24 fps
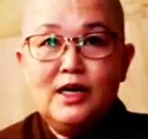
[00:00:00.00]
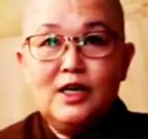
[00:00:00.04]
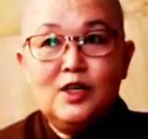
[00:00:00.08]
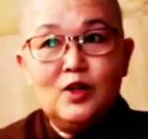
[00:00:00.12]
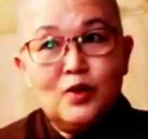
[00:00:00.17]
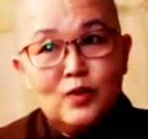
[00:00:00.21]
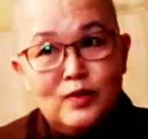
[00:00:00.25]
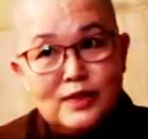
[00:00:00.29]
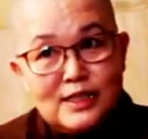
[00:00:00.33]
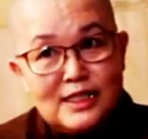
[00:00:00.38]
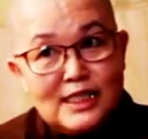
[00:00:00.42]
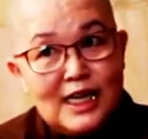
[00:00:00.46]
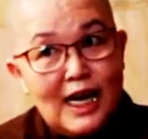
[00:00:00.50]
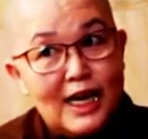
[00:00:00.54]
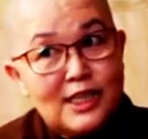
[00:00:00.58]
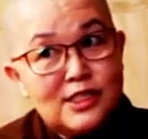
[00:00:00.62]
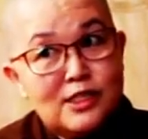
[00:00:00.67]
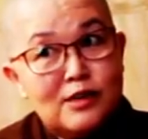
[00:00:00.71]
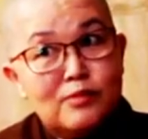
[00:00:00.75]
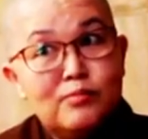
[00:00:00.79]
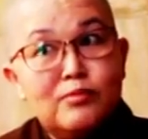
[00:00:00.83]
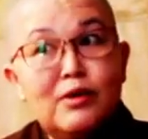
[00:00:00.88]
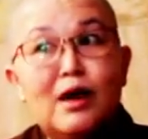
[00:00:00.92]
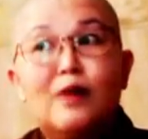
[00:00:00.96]
here, you don't see
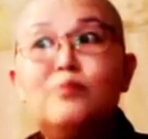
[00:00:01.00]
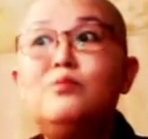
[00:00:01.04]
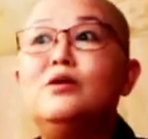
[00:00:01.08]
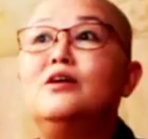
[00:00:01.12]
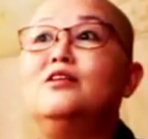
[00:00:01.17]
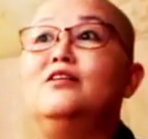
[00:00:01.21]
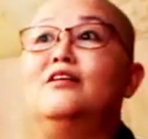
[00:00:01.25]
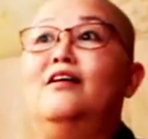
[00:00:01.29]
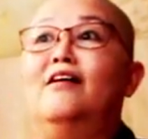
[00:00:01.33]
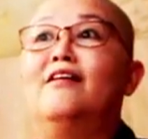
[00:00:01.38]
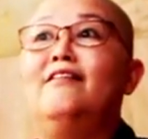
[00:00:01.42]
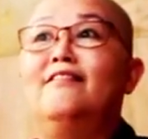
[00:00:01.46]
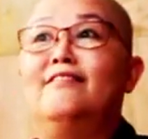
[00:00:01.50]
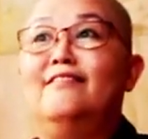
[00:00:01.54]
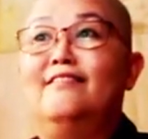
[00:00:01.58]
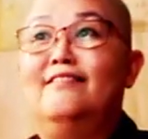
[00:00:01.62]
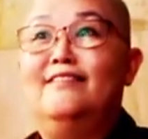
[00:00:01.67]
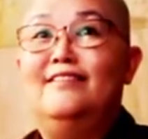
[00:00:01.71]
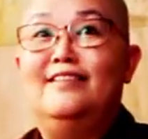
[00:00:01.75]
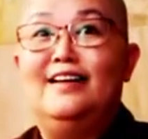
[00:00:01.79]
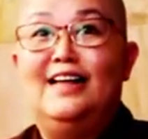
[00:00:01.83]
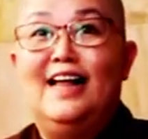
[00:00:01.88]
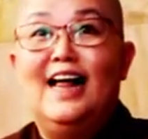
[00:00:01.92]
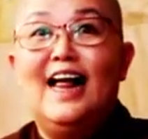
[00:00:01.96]
Ajahn Brahm, you know.
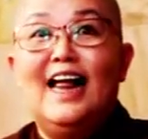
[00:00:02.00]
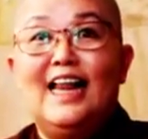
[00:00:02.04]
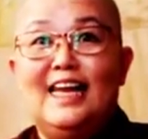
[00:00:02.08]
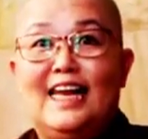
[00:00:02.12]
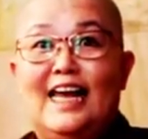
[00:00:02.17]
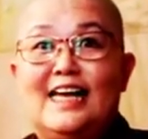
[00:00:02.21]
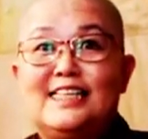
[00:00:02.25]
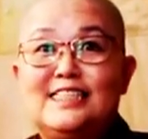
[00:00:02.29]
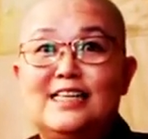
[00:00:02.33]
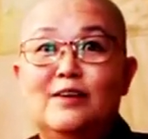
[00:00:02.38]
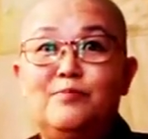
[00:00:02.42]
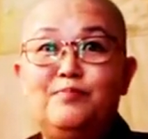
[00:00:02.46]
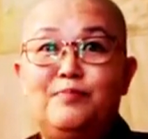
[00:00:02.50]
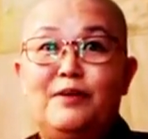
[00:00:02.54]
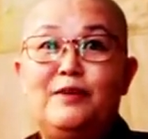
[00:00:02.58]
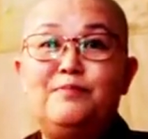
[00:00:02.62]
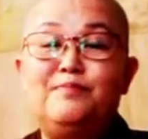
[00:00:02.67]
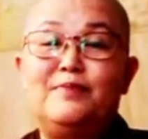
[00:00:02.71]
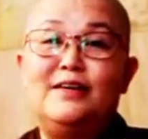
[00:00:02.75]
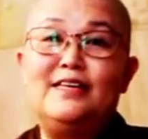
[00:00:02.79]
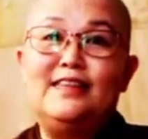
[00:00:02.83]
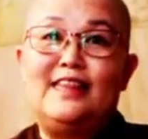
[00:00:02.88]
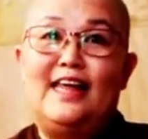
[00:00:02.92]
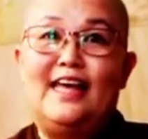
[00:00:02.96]
Like some
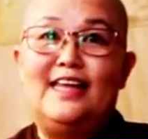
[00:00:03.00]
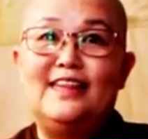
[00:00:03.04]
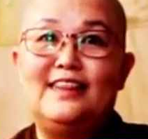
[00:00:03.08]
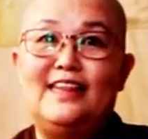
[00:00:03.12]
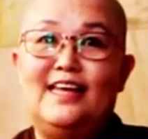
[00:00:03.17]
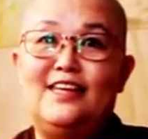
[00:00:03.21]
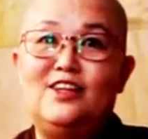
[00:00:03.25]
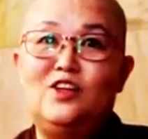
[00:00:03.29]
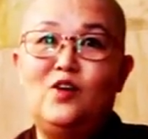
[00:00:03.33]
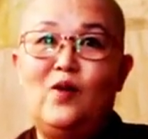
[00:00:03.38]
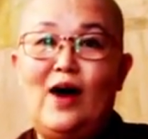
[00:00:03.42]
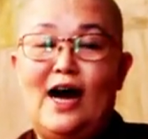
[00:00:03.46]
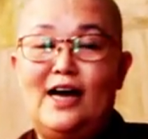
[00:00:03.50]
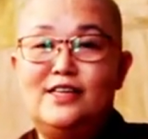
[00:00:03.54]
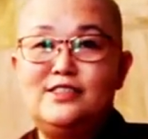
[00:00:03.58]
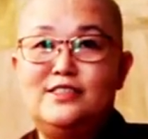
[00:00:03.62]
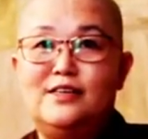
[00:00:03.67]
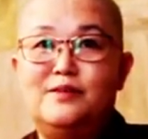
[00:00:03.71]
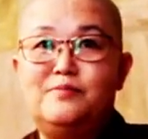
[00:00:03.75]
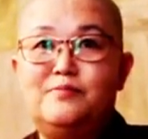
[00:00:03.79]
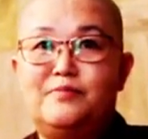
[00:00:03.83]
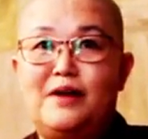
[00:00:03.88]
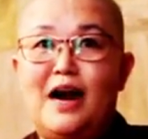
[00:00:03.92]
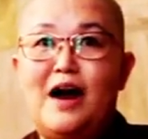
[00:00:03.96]
people that they know
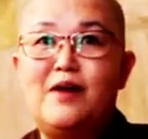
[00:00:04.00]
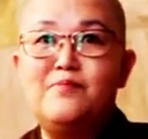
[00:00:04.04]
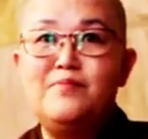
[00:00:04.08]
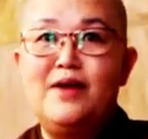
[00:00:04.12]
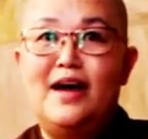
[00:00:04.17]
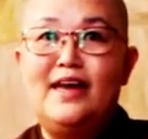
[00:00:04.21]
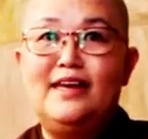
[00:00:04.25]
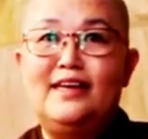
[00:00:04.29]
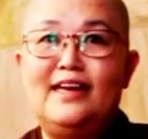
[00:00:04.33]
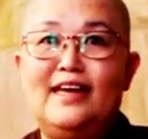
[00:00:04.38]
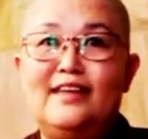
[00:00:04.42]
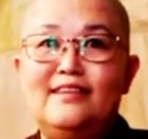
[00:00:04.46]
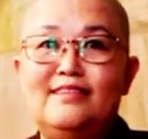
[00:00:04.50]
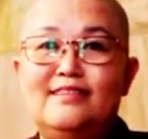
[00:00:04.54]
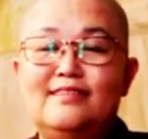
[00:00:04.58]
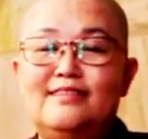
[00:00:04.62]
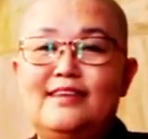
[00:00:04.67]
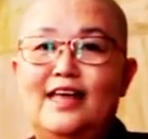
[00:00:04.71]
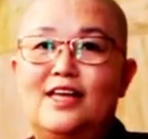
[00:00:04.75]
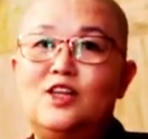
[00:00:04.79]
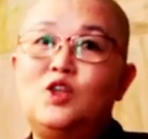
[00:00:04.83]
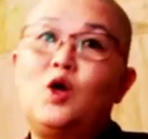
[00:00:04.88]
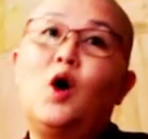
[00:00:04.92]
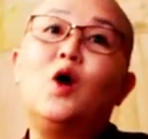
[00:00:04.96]
Ajahn Brahm and then
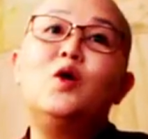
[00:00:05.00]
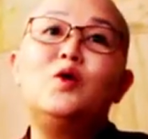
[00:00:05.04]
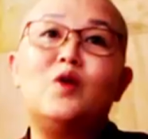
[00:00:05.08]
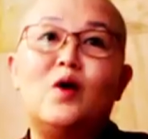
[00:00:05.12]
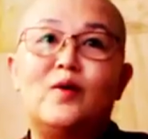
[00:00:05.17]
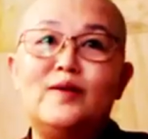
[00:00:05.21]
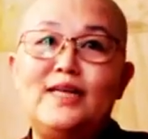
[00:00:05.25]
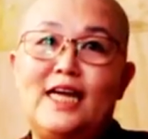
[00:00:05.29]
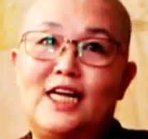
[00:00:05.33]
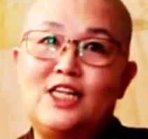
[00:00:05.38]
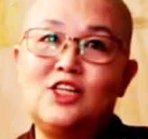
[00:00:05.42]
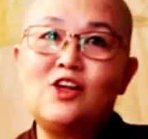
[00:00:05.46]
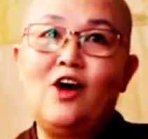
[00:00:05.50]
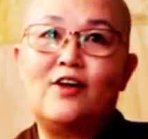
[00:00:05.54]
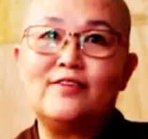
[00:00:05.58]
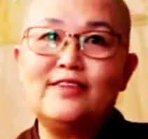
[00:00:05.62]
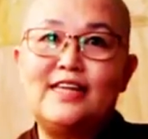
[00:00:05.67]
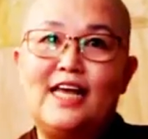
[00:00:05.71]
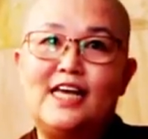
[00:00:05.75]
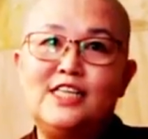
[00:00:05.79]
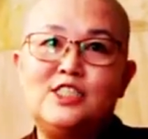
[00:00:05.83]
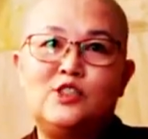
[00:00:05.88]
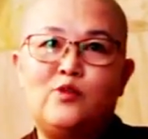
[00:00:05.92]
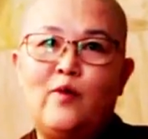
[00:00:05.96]
they don't know, they
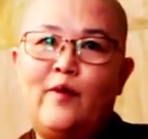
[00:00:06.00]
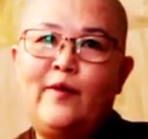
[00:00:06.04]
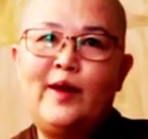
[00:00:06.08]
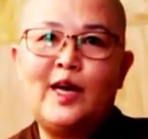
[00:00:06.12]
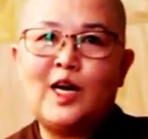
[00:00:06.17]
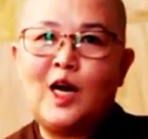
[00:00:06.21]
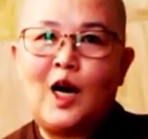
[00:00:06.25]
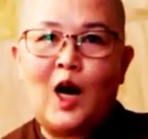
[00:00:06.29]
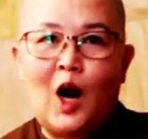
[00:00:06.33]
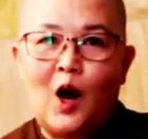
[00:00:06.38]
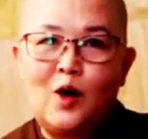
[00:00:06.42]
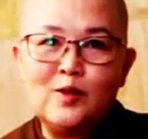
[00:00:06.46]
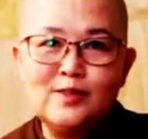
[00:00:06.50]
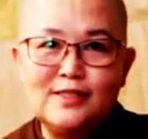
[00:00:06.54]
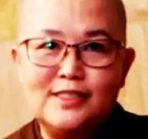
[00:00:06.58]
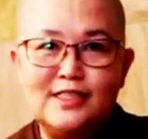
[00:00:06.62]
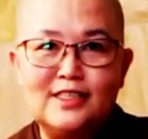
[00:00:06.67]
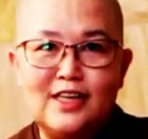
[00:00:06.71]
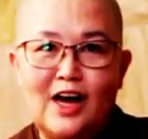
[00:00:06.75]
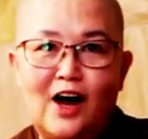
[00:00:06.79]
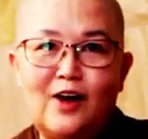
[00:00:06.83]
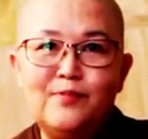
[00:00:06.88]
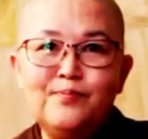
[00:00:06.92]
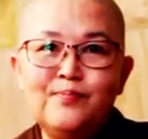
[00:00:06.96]
thought that it's very close,
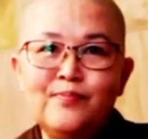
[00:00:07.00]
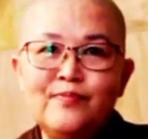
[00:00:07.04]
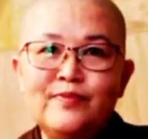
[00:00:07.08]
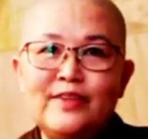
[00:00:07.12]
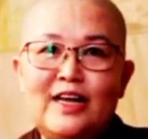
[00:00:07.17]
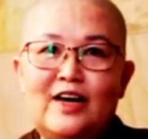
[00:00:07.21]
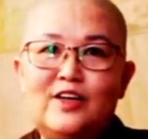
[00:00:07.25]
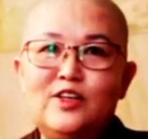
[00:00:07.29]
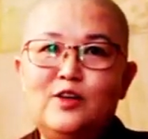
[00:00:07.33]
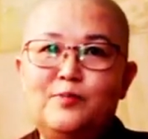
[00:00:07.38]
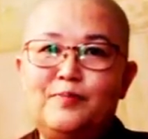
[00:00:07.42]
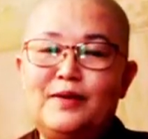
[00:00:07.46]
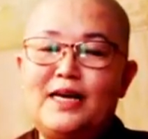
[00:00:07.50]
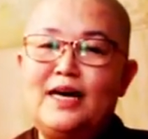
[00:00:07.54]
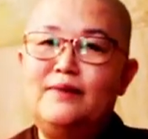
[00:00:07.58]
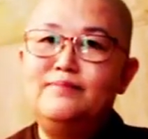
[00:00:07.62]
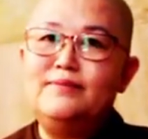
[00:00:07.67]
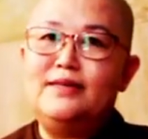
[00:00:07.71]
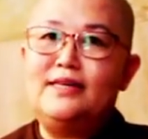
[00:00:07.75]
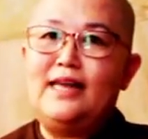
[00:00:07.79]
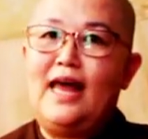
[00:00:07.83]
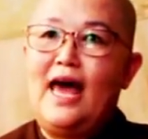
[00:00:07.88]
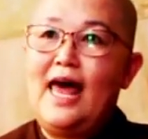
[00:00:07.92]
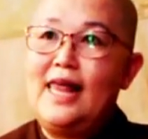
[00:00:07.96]
you know. They want to
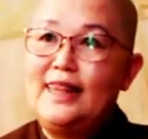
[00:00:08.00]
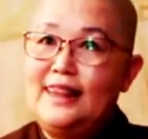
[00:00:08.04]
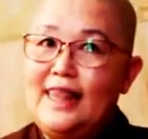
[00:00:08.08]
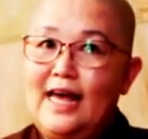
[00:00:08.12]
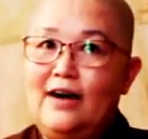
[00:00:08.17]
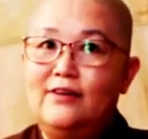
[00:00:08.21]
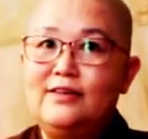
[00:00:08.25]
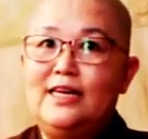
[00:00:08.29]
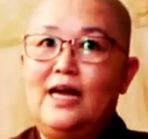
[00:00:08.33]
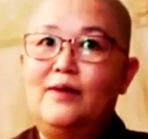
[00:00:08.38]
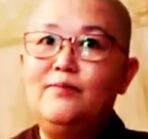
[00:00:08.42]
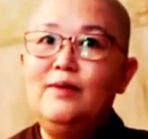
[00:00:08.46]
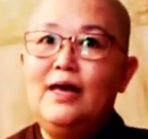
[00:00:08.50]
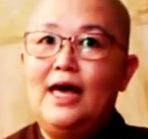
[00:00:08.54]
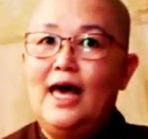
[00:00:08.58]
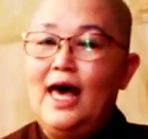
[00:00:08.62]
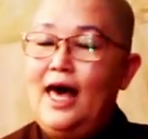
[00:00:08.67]
become a nun and tell them,